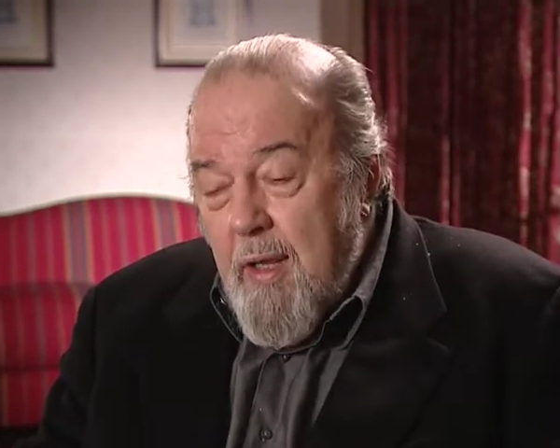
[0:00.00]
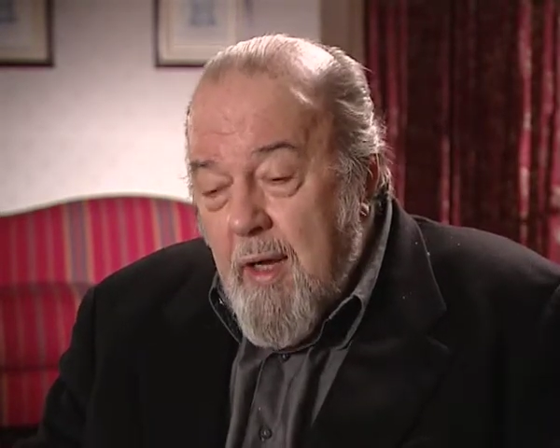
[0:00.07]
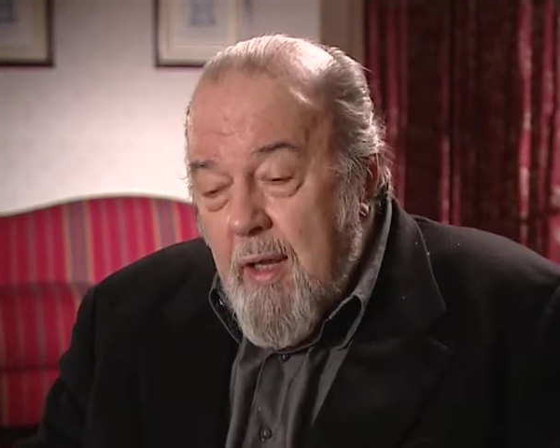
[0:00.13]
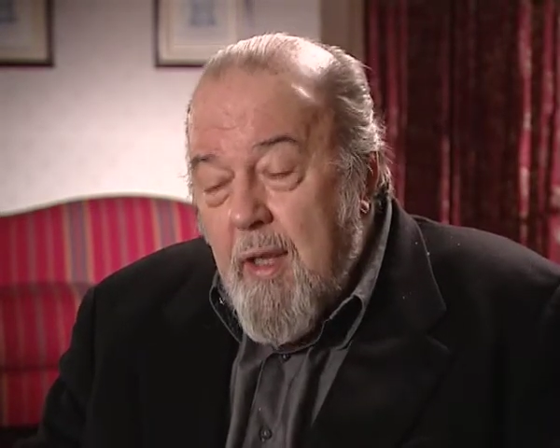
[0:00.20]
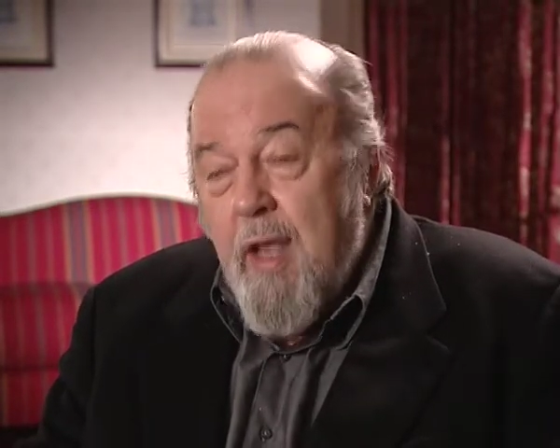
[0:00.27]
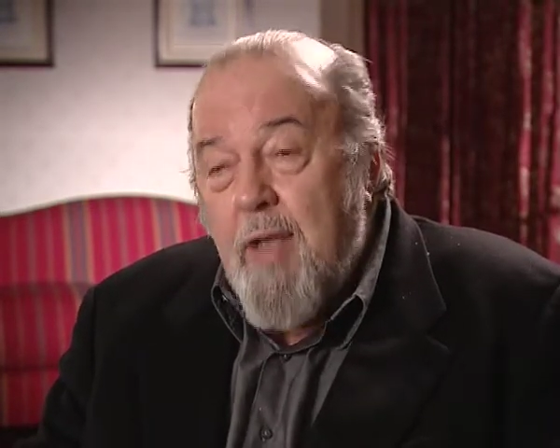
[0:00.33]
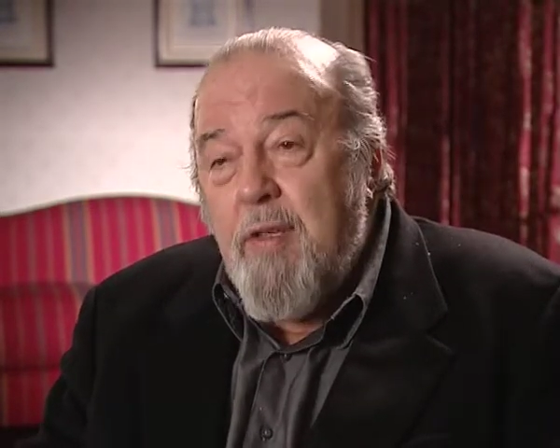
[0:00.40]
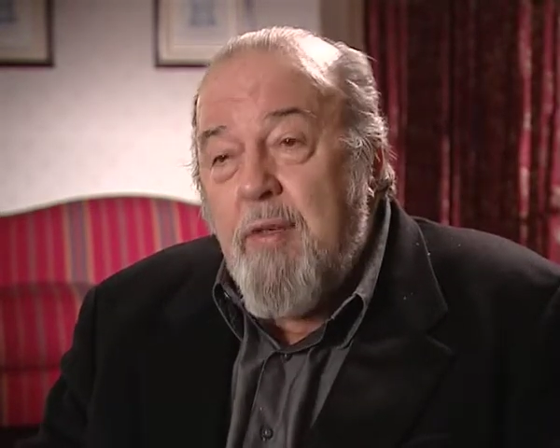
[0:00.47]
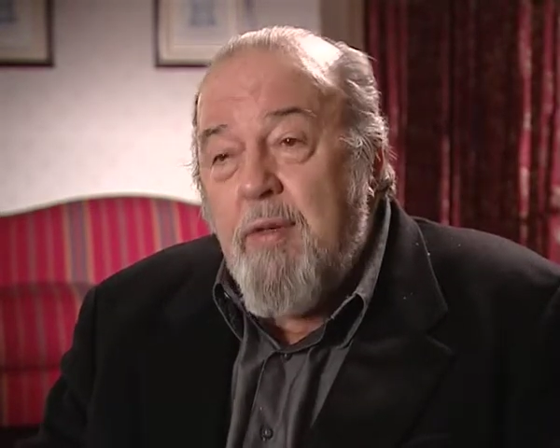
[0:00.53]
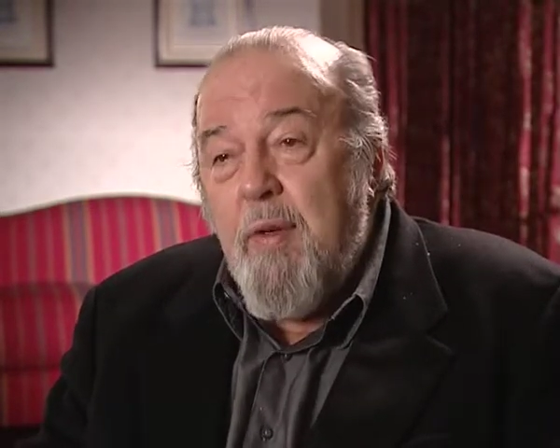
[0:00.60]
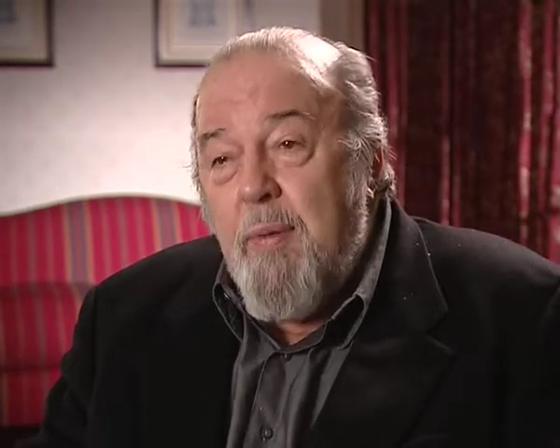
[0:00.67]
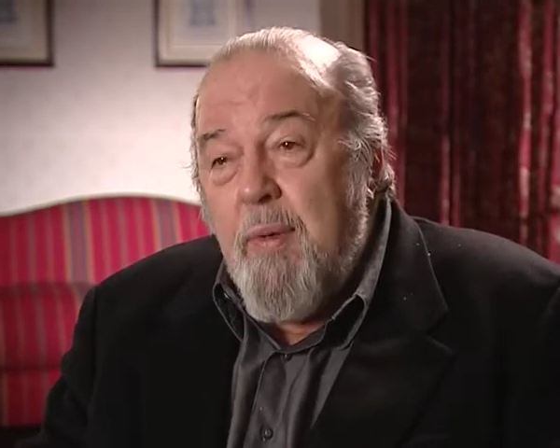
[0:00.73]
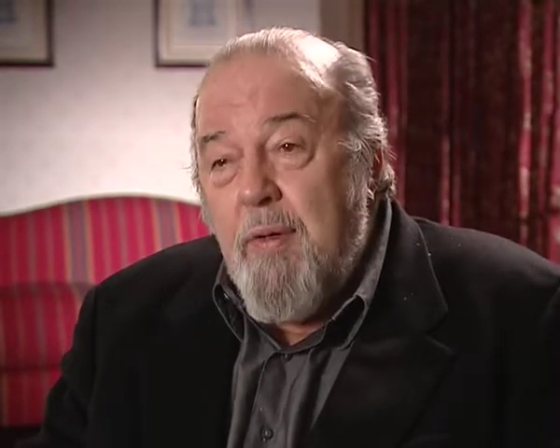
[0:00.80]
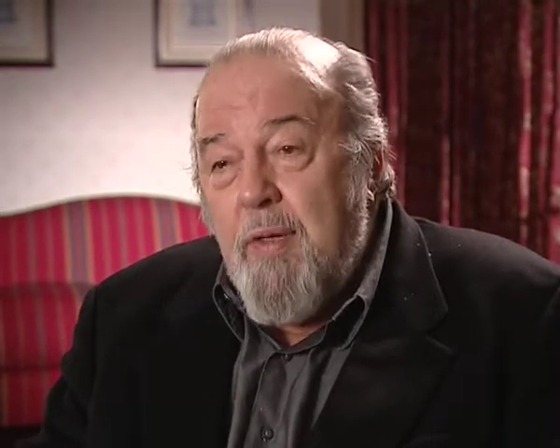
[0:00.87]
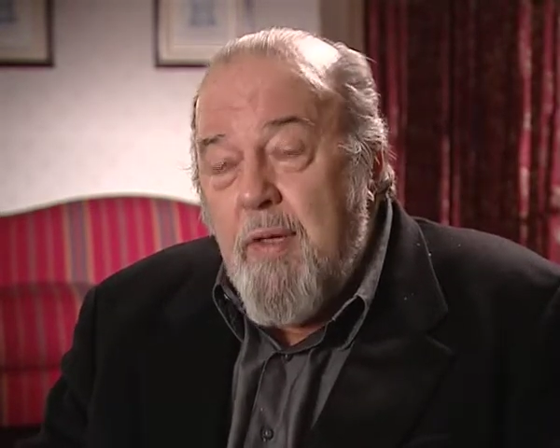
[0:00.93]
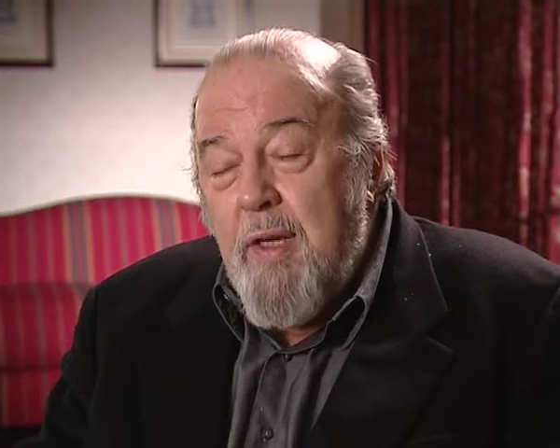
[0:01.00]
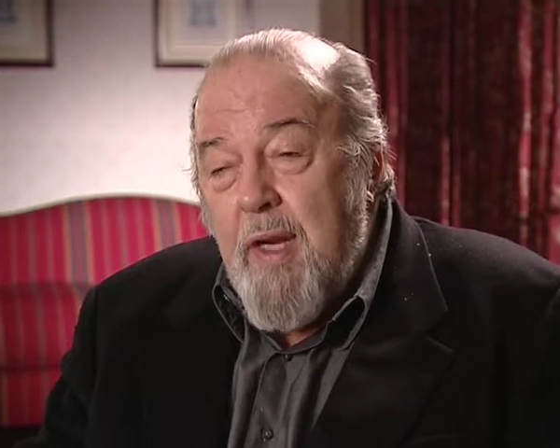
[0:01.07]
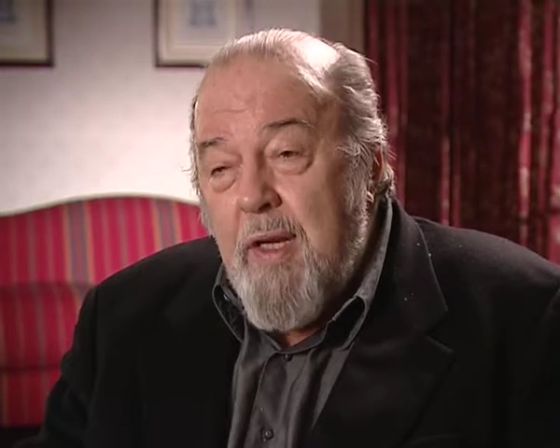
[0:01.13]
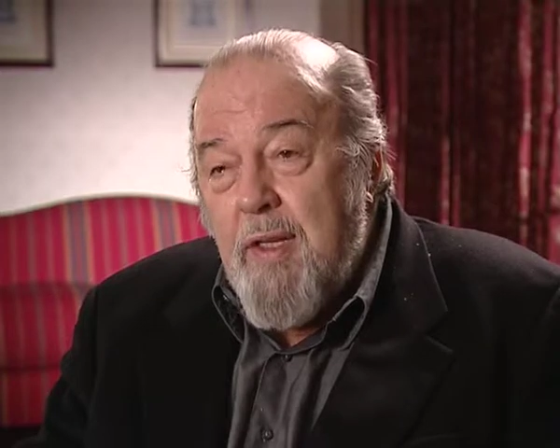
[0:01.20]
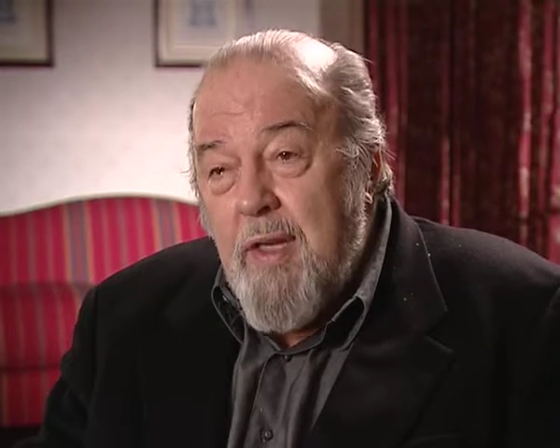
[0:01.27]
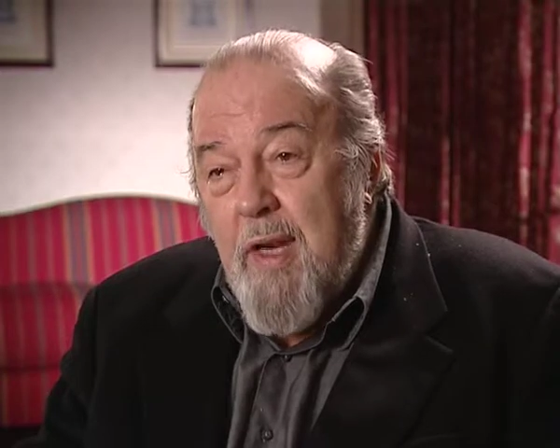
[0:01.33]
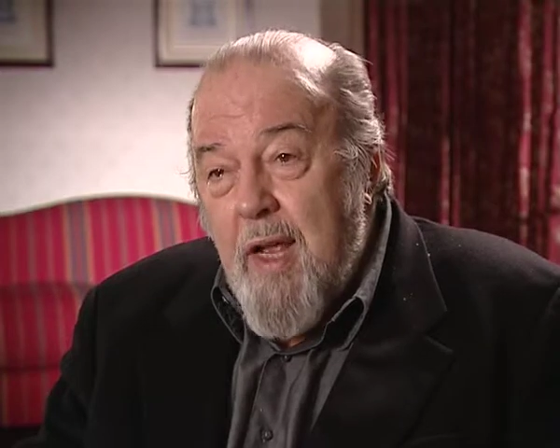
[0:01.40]
and that's a tribute to
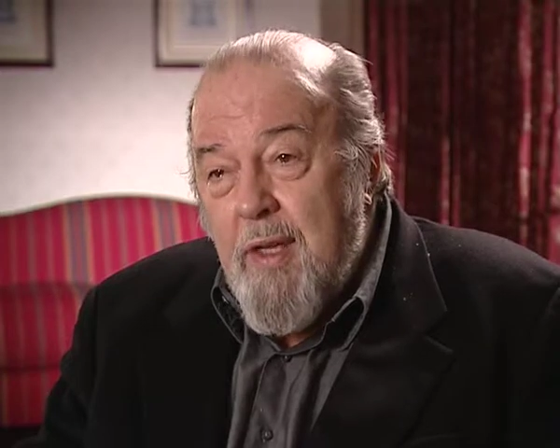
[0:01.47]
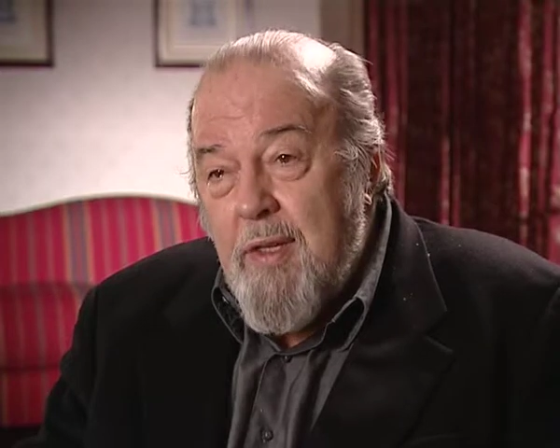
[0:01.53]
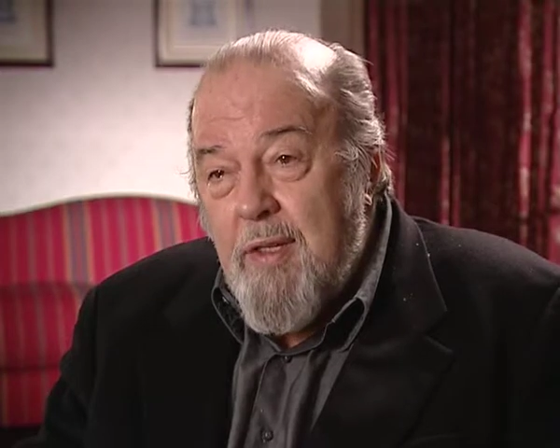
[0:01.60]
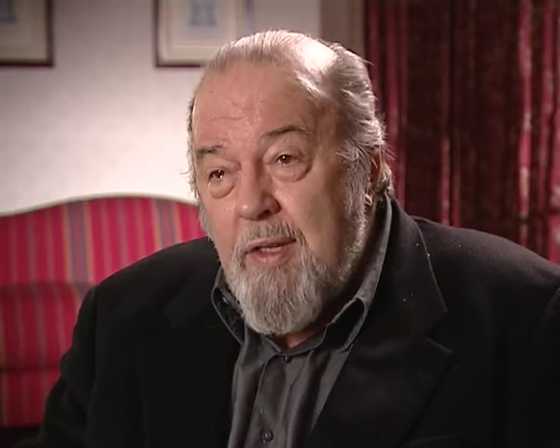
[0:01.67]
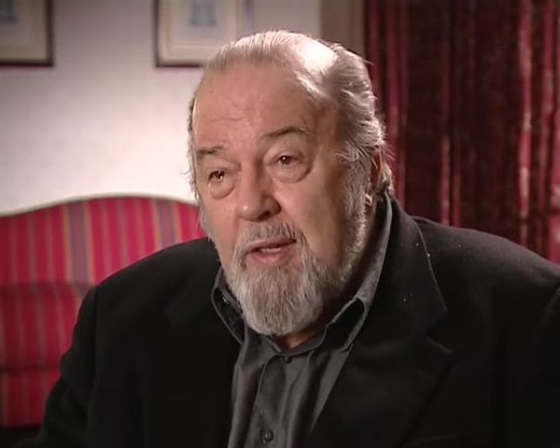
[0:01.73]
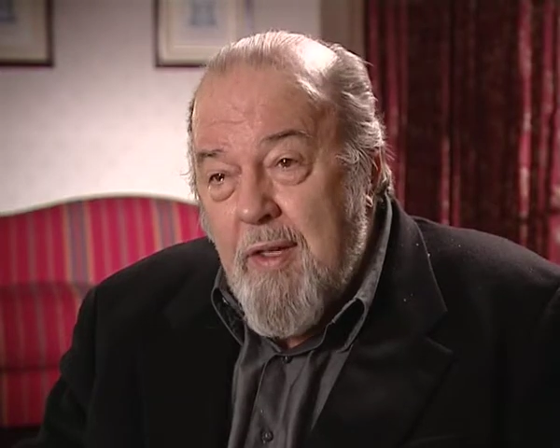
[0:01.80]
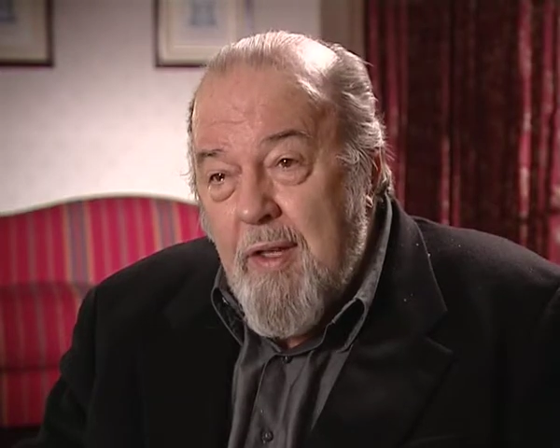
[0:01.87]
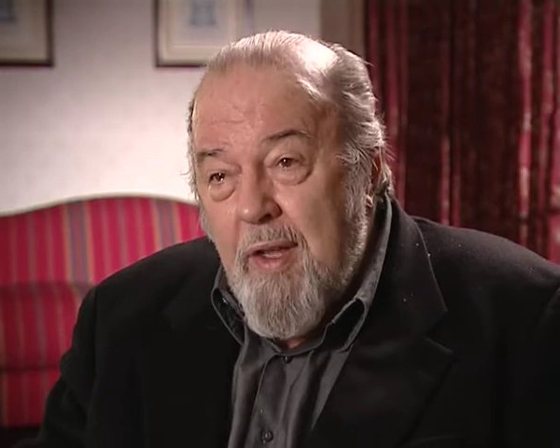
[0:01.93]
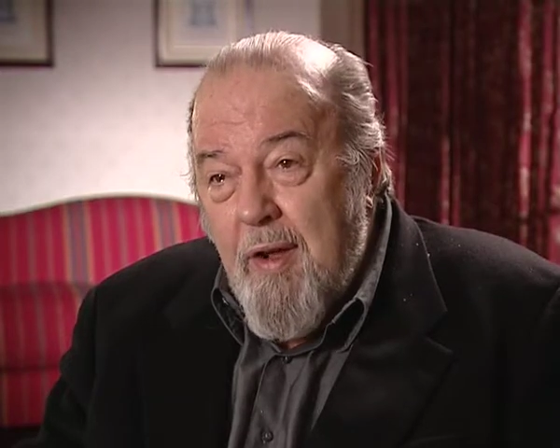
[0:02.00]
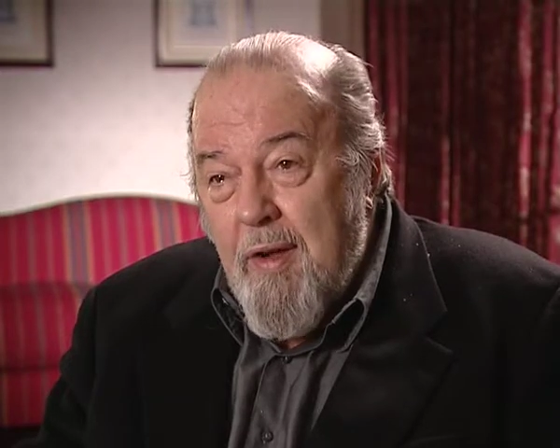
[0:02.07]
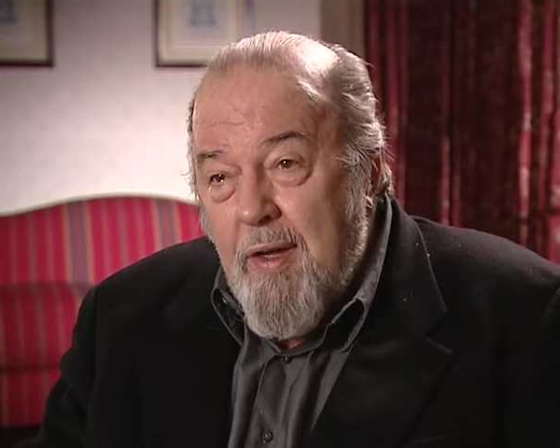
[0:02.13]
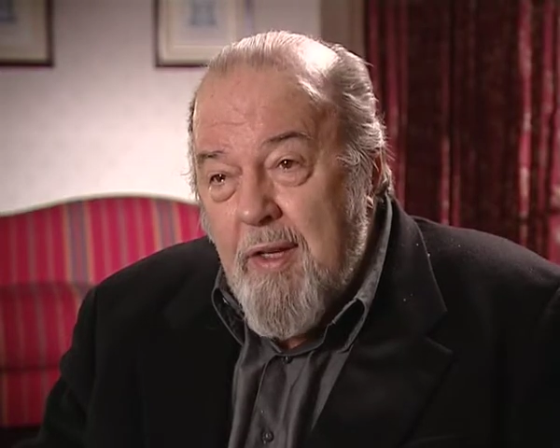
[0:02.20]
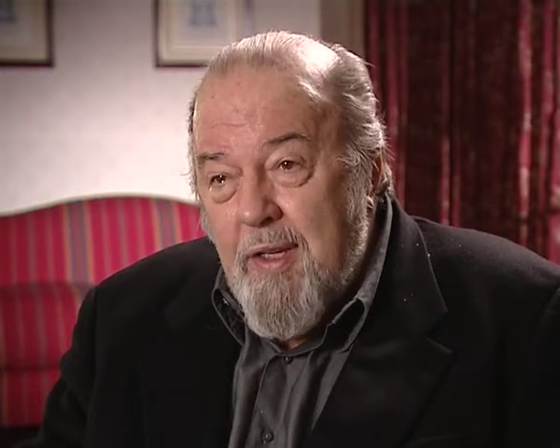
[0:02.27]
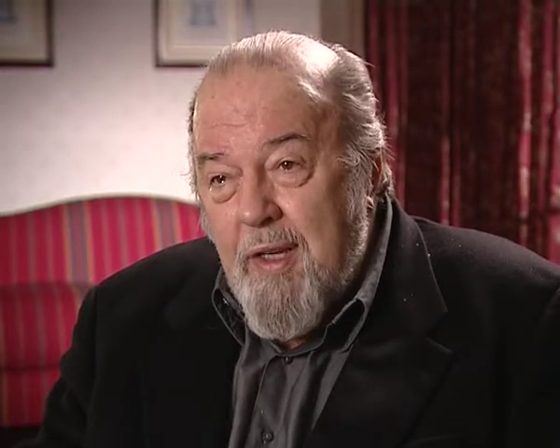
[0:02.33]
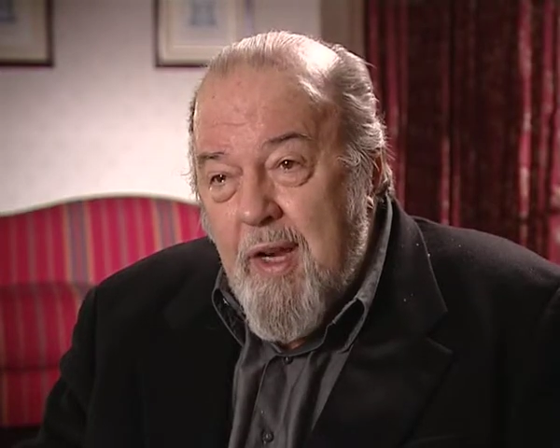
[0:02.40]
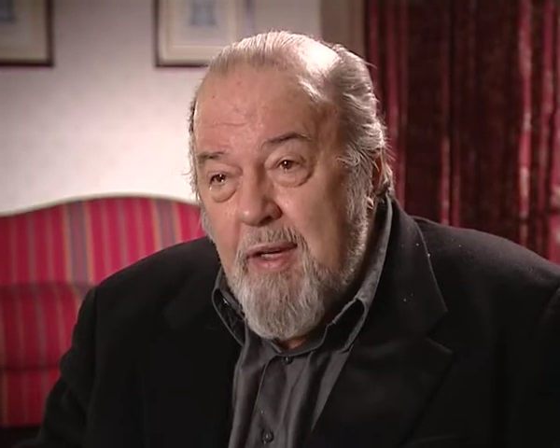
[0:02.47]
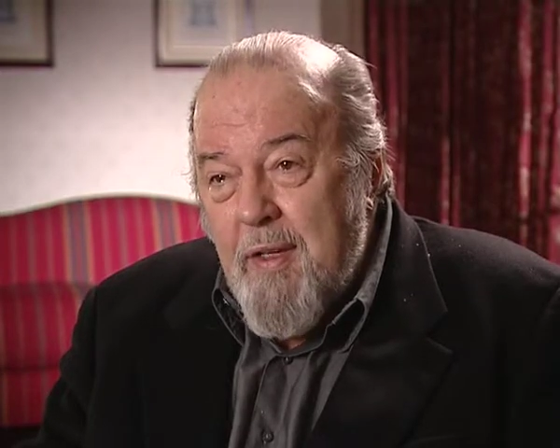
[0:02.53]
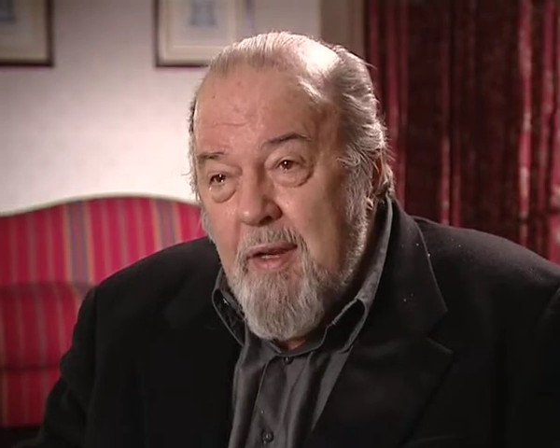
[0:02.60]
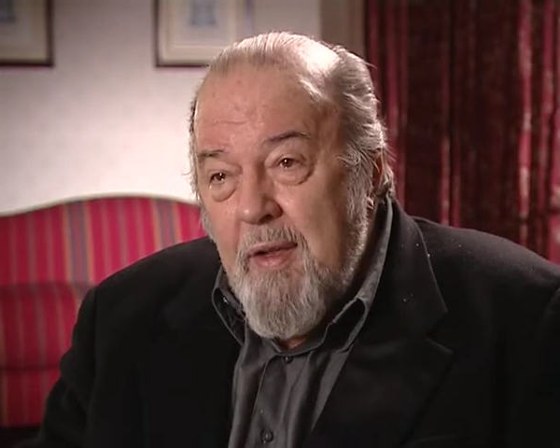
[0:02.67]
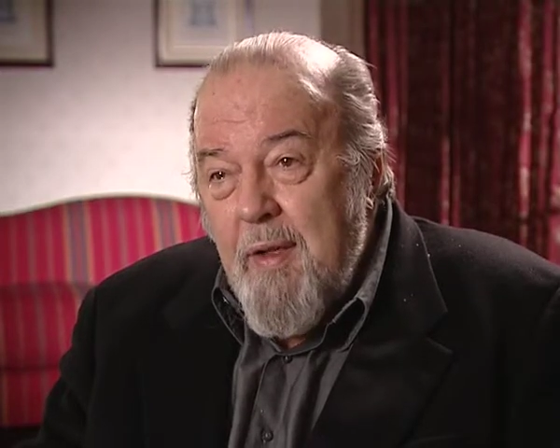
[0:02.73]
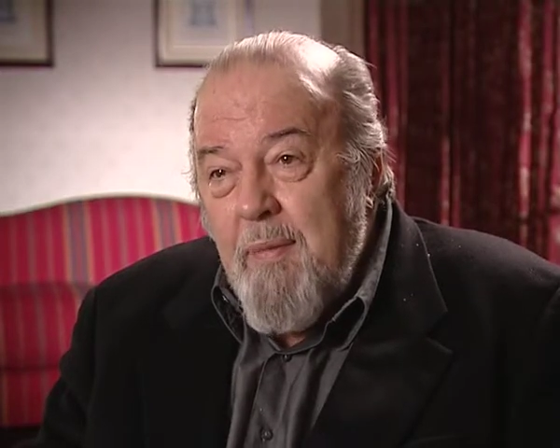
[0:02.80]
Denys Lasdun and the architect,